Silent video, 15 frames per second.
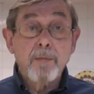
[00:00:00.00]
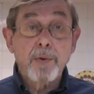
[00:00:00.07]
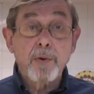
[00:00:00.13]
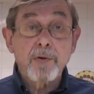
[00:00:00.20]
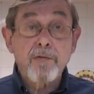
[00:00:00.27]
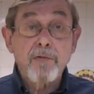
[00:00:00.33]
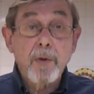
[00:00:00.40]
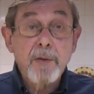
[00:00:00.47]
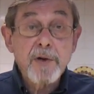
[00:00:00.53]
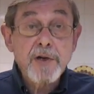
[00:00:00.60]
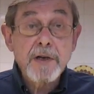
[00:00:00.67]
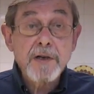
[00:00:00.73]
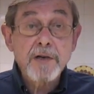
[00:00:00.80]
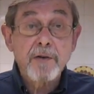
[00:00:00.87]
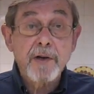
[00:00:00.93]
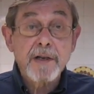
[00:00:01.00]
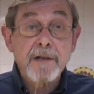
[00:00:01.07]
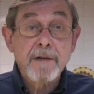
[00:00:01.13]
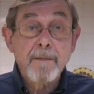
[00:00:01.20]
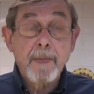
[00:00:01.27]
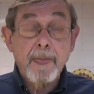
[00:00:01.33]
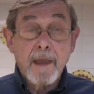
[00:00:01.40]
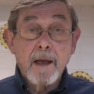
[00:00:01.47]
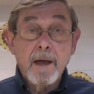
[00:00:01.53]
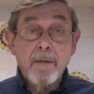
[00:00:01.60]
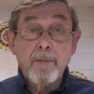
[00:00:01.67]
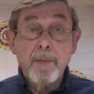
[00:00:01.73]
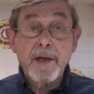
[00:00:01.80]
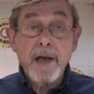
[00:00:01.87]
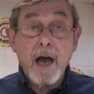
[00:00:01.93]
put rubbish into it.
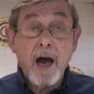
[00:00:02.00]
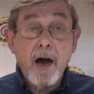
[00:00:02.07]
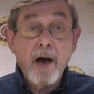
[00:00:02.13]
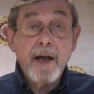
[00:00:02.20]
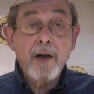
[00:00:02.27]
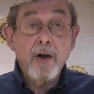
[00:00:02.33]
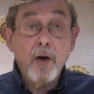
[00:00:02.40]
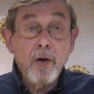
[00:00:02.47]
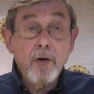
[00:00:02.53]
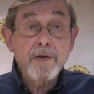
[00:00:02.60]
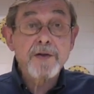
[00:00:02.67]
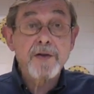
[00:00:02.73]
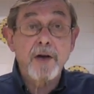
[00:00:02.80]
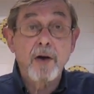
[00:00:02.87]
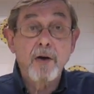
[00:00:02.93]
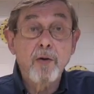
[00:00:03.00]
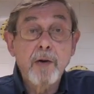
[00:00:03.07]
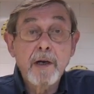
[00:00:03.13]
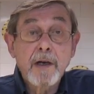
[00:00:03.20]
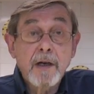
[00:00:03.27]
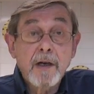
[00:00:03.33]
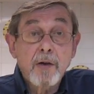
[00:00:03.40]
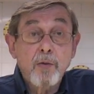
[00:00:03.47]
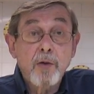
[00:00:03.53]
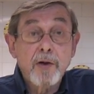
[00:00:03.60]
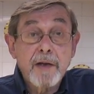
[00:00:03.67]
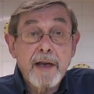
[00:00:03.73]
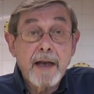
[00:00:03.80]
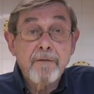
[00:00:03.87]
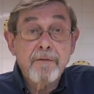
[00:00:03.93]
But I also
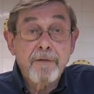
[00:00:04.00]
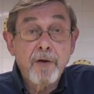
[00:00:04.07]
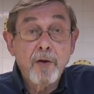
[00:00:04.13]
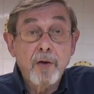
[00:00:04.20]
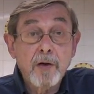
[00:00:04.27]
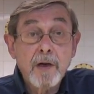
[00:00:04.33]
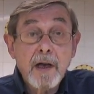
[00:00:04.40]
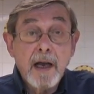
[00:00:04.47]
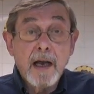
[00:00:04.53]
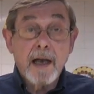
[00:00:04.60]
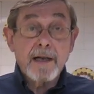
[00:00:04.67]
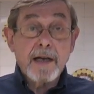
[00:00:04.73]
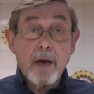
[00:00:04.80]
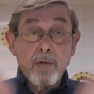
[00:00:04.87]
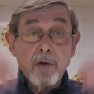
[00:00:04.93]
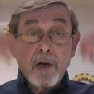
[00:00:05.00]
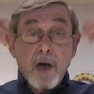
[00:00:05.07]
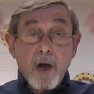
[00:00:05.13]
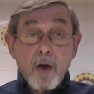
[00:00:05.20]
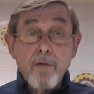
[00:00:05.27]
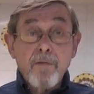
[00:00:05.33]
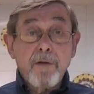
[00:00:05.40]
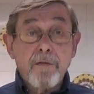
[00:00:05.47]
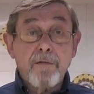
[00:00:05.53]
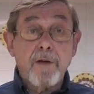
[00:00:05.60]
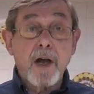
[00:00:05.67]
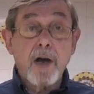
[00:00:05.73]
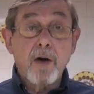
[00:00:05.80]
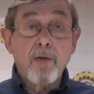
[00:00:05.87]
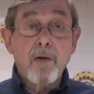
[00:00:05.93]
will get full, and I will
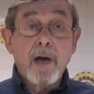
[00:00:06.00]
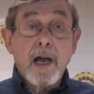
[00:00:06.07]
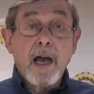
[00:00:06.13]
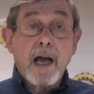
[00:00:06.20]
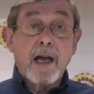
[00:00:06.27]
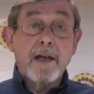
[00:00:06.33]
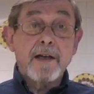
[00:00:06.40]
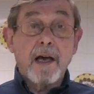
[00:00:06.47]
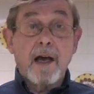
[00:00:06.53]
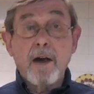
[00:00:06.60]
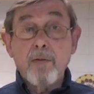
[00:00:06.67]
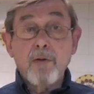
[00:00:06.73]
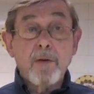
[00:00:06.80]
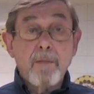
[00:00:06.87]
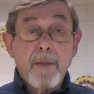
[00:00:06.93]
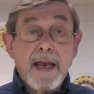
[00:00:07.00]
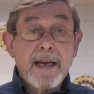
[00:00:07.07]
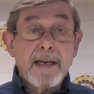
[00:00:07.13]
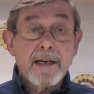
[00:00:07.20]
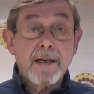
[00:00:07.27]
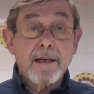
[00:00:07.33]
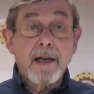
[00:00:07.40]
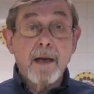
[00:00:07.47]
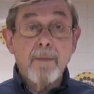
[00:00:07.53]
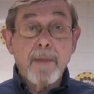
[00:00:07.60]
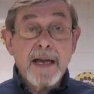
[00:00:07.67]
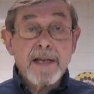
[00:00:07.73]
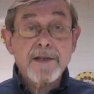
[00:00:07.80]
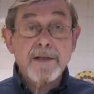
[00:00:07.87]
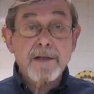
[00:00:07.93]
overflow, and I will make a
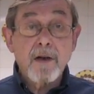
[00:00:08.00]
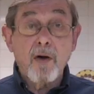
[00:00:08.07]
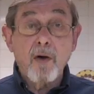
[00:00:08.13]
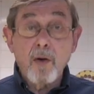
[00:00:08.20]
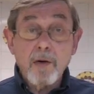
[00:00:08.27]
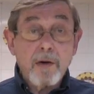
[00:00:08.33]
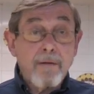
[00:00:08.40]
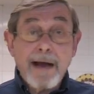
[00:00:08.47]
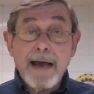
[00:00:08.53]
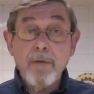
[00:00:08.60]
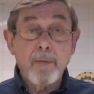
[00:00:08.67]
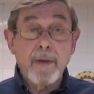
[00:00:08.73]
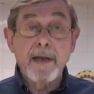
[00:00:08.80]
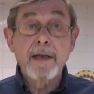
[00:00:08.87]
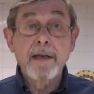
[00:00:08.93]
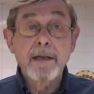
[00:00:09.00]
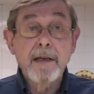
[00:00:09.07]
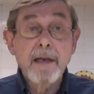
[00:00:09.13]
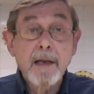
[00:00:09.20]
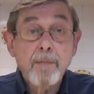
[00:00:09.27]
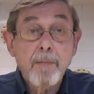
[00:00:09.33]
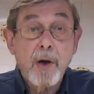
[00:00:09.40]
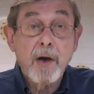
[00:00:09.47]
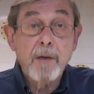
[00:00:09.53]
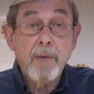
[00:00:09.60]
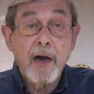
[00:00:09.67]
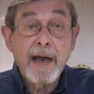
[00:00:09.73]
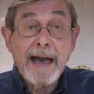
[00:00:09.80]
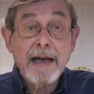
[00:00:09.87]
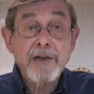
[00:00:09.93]
mess all around me by
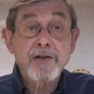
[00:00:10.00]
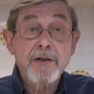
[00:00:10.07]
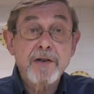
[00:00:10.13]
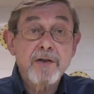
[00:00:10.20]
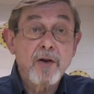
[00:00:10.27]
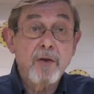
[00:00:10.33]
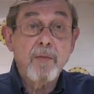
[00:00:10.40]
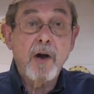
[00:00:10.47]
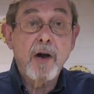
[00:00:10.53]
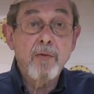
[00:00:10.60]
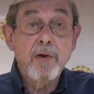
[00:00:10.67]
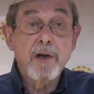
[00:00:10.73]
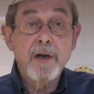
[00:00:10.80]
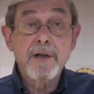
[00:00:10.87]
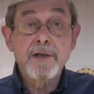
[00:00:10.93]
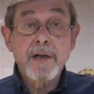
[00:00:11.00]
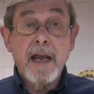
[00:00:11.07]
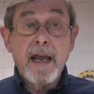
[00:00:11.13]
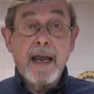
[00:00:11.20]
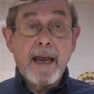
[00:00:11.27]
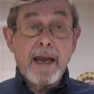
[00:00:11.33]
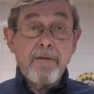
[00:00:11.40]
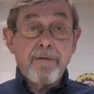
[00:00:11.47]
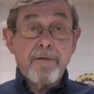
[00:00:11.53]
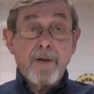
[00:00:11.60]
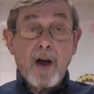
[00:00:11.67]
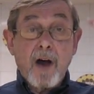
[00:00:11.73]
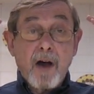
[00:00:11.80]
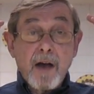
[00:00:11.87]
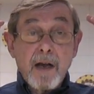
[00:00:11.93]
my actions or my words
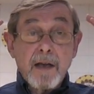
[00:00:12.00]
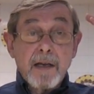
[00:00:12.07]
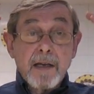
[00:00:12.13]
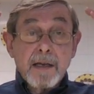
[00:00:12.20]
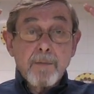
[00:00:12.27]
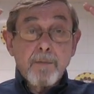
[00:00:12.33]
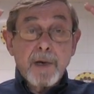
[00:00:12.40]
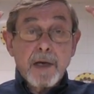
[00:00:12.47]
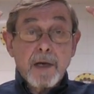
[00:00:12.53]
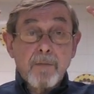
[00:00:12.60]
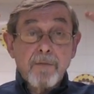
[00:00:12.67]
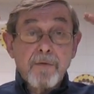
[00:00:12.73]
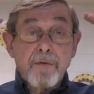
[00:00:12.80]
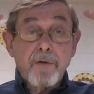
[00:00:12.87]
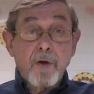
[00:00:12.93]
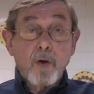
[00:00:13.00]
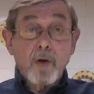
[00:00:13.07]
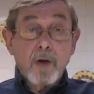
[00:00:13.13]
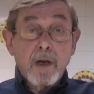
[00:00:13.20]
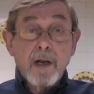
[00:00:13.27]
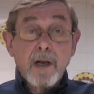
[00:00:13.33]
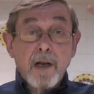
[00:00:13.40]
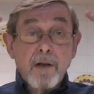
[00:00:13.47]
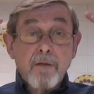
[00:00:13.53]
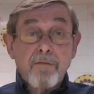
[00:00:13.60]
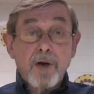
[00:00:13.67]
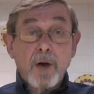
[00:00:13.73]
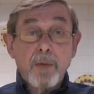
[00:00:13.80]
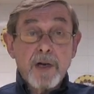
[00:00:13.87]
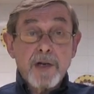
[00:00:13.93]
if I become full
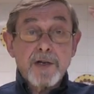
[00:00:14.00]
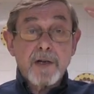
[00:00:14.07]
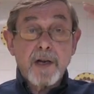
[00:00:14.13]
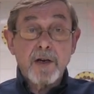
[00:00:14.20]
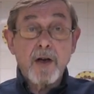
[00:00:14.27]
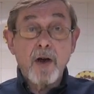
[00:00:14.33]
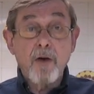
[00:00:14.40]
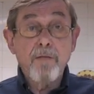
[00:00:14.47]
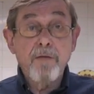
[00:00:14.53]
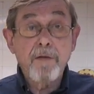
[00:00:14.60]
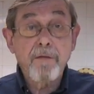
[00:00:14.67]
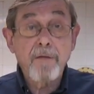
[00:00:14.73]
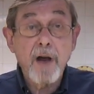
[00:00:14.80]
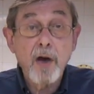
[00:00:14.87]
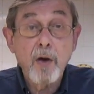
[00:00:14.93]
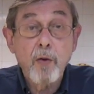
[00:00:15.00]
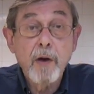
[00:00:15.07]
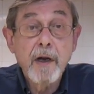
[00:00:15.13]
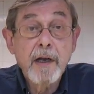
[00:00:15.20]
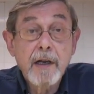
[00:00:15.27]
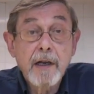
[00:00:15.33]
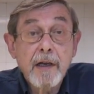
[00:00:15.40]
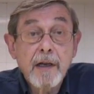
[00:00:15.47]
of rubbish and overflow.